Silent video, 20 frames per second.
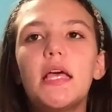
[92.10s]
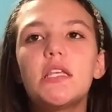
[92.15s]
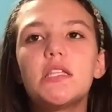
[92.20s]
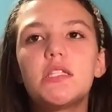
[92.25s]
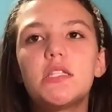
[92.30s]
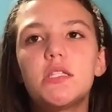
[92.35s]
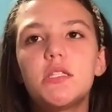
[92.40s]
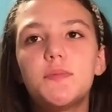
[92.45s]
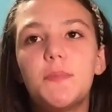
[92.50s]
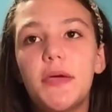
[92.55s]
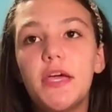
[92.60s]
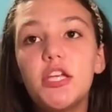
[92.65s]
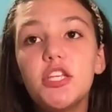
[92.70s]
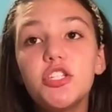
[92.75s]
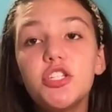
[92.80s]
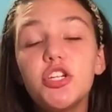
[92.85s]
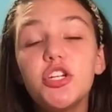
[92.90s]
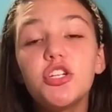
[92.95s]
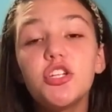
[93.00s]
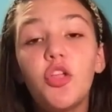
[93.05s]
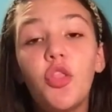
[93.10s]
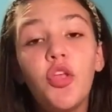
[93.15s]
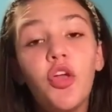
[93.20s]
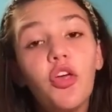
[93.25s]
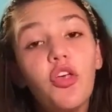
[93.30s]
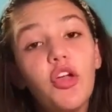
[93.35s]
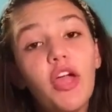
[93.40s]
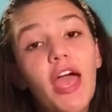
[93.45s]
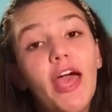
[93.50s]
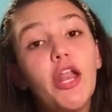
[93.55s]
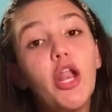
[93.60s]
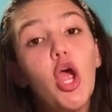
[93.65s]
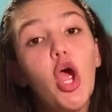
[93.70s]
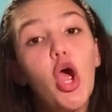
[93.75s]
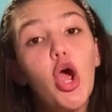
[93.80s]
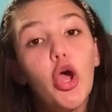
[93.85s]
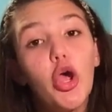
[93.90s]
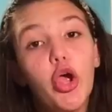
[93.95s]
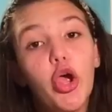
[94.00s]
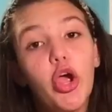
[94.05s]
Spacers, on the other hand,
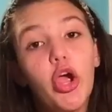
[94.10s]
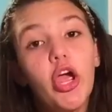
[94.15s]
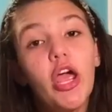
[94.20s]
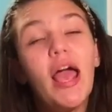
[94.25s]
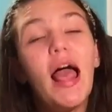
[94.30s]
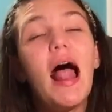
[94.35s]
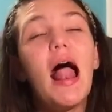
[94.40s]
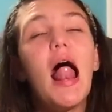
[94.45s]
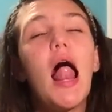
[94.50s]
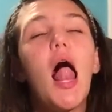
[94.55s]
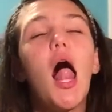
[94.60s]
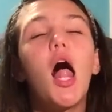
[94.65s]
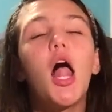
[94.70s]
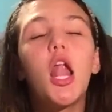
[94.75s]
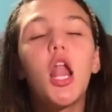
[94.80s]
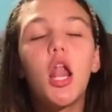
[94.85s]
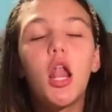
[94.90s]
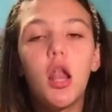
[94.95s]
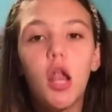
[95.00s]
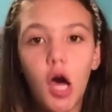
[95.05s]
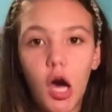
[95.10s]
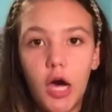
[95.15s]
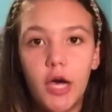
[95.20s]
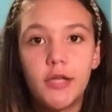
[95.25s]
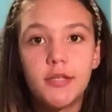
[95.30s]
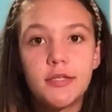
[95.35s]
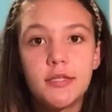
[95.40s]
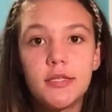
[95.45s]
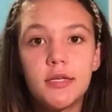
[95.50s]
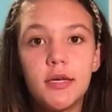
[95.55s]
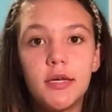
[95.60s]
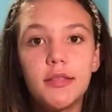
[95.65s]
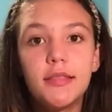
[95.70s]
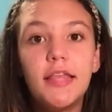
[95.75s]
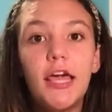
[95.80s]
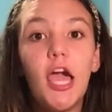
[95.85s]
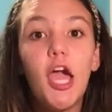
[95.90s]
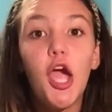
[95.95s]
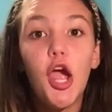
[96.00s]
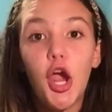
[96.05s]
hurt a lot.
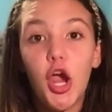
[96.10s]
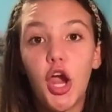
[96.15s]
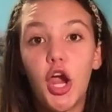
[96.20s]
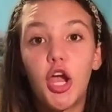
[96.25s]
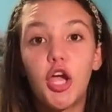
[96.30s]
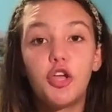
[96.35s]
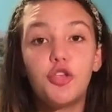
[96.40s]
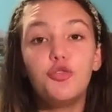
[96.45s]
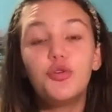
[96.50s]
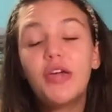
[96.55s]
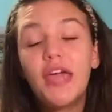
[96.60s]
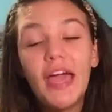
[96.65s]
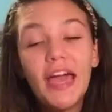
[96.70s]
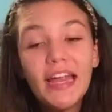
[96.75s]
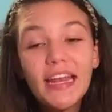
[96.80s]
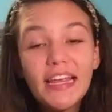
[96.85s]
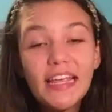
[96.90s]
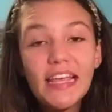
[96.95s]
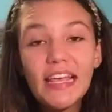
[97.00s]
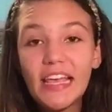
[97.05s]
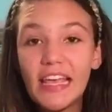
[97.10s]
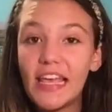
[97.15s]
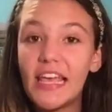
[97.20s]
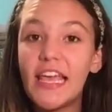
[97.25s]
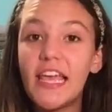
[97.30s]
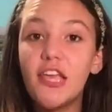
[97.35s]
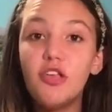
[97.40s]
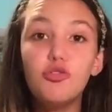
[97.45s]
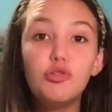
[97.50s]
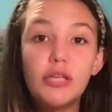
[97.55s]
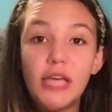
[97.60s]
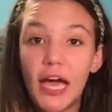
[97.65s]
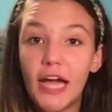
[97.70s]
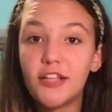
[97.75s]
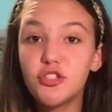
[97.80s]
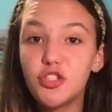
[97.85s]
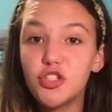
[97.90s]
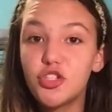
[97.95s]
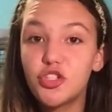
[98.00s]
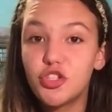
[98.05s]
They hurt. You can't eat, you
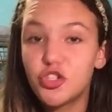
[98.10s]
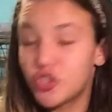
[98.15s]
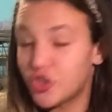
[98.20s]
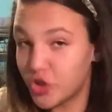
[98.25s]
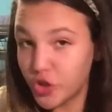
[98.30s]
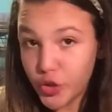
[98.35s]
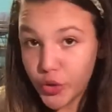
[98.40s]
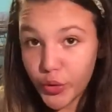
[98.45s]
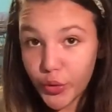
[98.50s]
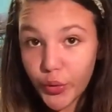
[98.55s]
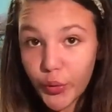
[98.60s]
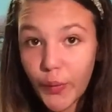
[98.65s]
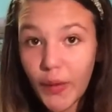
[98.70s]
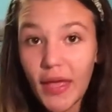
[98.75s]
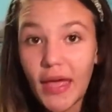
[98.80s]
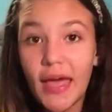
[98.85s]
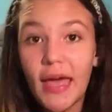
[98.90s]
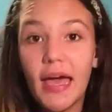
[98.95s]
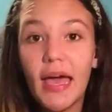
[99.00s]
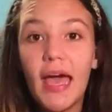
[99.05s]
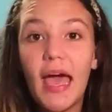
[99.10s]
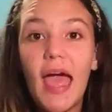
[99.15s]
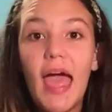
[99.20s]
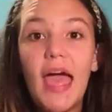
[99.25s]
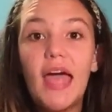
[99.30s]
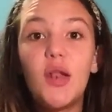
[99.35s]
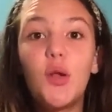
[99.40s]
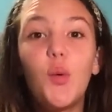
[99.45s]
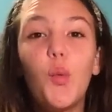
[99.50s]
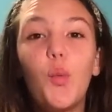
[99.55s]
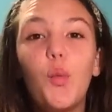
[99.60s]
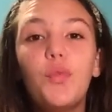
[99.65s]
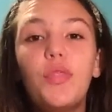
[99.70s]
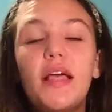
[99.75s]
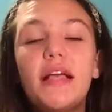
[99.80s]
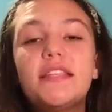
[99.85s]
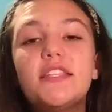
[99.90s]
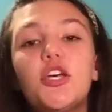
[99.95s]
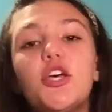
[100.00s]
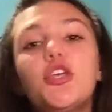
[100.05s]
can't chew, and
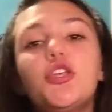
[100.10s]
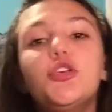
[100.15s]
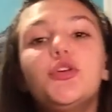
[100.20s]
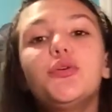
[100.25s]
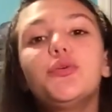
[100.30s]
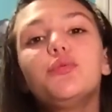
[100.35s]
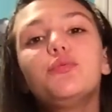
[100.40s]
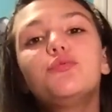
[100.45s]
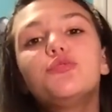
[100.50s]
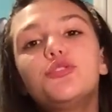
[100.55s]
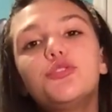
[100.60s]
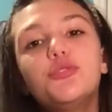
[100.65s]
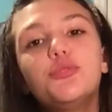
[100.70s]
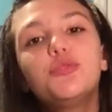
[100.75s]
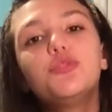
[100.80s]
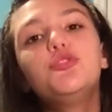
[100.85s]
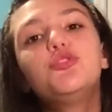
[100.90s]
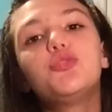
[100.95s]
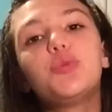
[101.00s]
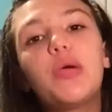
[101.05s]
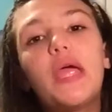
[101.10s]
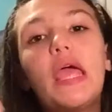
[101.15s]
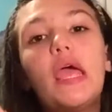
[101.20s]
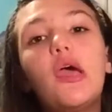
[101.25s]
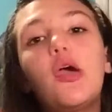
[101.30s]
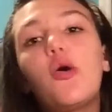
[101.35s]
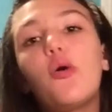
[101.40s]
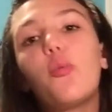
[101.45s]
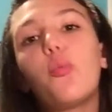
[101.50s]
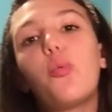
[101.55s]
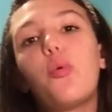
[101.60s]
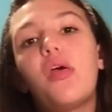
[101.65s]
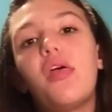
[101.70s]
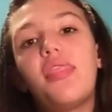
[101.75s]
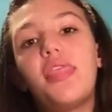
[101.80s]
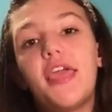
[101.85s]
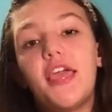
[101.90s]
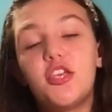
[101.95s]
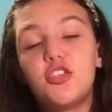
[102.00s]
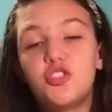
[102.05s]
they tell you to drink
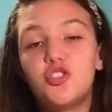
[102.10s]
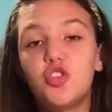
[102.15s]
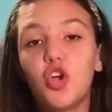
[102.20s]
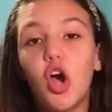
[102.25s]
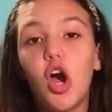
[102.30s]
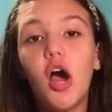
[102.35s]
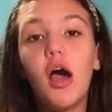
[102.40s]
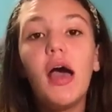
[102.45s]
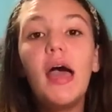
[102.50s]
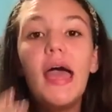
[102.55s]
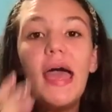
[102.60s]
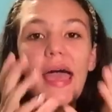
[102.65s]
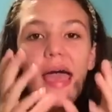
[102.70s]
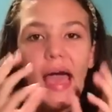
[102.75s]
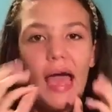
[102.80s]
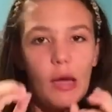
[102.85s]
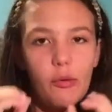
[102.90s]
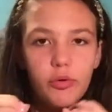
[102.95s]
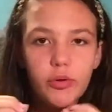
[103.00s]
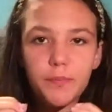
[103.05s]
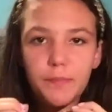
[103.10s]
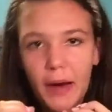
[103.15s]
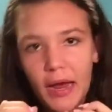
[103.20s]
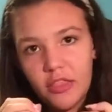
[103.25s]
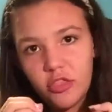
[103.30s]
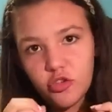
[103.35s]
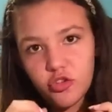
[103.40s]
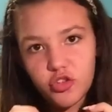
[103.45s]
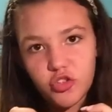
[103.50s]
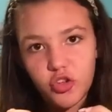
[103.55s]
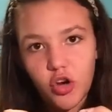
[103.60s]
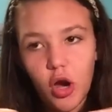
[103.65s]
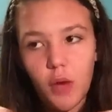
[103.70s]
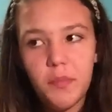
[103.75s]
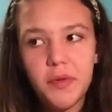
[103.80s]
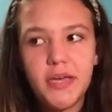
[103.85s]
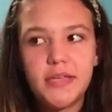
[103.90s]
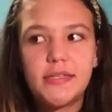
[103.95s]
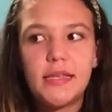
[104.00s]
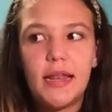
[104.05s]
with a straw. I would bite the straw
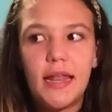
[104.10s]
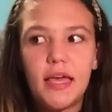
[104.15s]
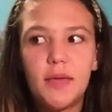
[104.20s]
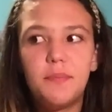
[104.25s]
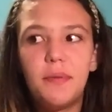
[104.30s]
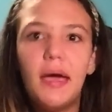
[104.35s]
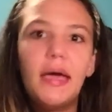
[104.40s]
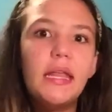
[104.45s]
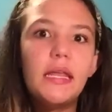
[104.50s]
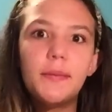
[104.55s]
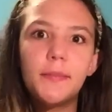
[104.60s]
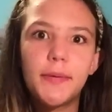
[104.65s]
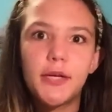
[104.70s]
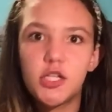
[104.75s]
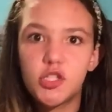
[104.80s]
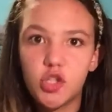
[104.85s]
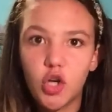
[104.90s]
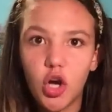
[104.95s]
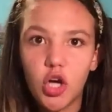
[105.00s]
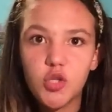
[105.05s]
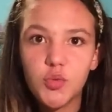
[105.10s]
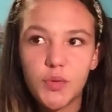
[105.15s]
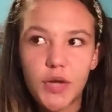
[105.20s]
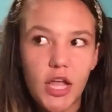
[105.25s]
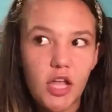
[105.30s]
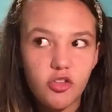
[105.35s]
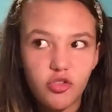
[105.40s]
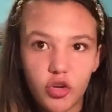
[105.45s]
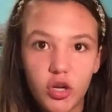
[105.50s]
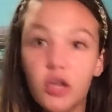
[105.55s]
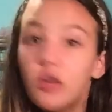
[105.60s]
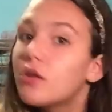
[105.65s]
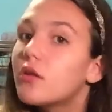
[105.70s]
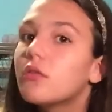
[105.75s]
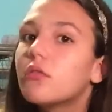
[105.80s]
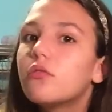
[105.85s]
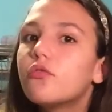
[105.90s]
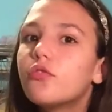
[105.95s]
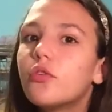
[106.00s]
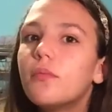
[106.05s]
because I like biting my straws when I drink
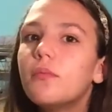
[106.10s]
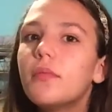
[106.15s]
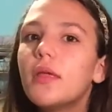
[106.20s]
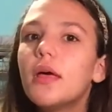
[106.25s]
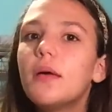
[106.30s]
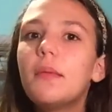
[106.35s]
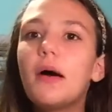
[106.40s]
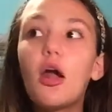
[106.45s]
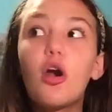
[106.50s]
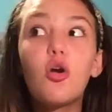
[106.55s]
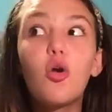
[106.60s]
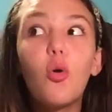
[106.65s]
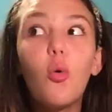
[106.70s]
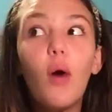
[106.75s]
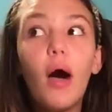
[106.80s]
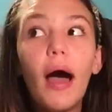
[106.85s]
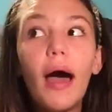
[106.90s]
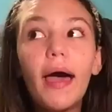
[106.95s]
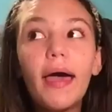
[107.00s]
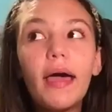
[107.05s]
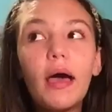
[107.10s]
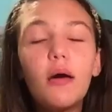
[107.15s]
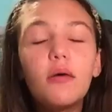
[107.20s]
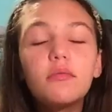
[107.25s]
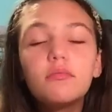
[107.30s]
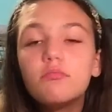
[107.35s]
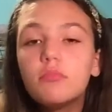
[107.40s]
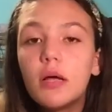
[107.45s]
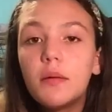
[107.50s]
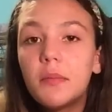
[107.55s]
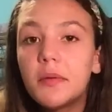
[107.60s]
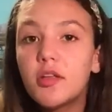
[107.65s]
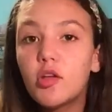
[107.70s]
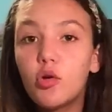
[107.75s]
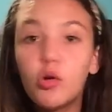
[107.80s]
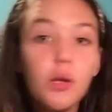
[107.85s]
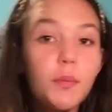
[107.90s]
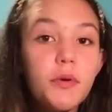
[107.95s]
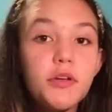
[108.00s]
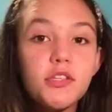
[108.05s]
from them. I don't know why. I'm like
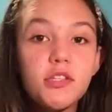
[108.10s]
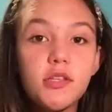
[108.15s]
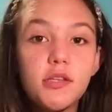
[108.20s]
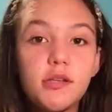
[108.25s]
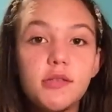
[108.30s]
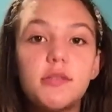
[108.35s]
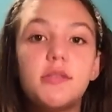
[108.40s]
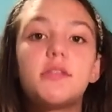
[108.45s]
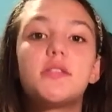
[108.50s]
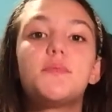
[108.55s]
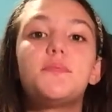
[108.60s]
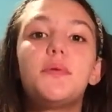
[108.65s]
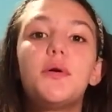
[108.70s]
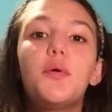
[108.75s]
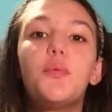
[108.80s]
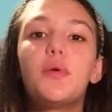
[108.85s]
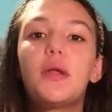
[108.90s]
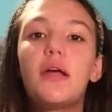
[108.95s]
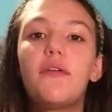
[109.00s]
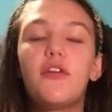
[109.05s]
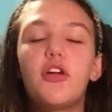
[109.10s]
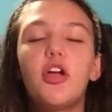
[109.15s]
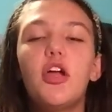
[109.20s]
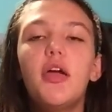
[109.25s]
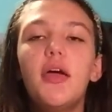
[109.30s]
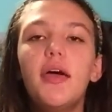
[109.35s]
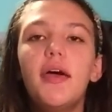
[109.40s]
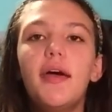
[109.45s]
the only person that does this, but whatever.